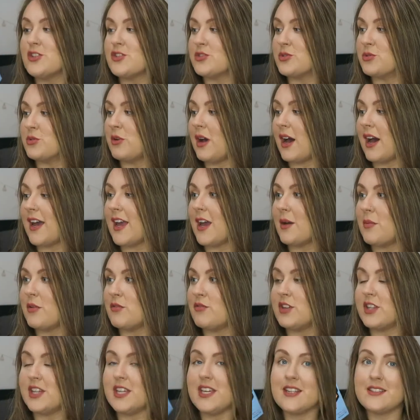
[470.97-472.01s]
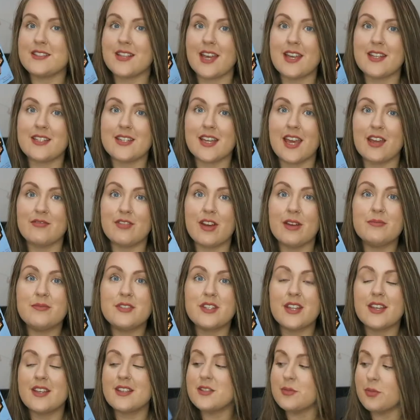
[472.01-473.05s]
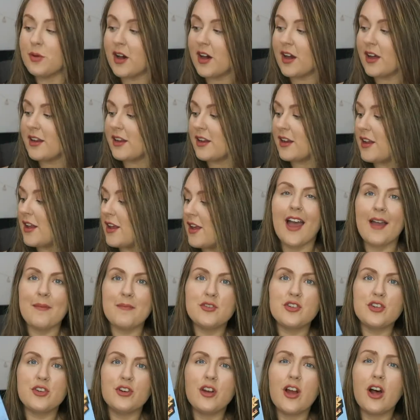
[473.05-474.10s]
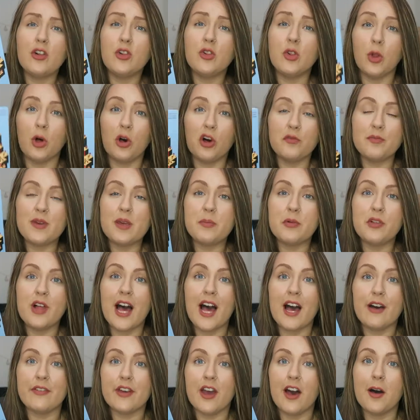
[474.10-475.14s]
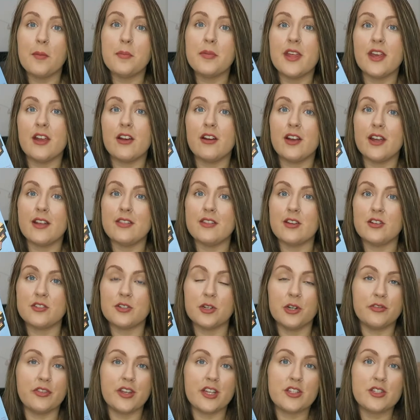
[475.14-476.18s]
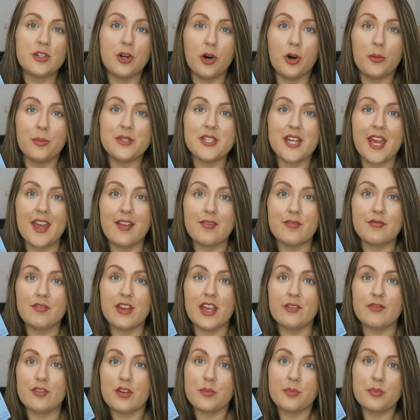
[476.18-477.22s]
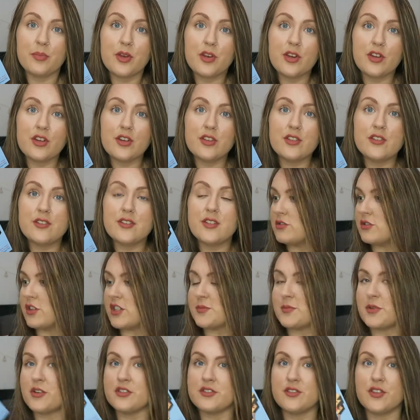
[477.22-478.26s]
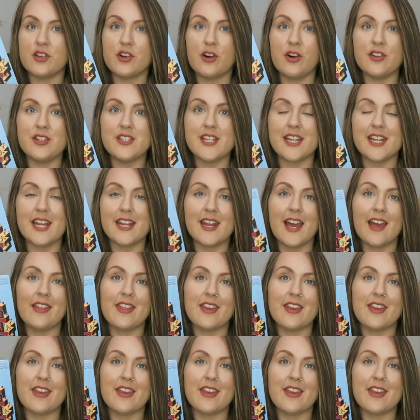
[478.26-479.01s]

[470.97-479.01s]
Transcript: So I am really excited to get around to this one. I'm sure a lot of people have it up there in their sort of like top 10 favourite books just because of the content in it.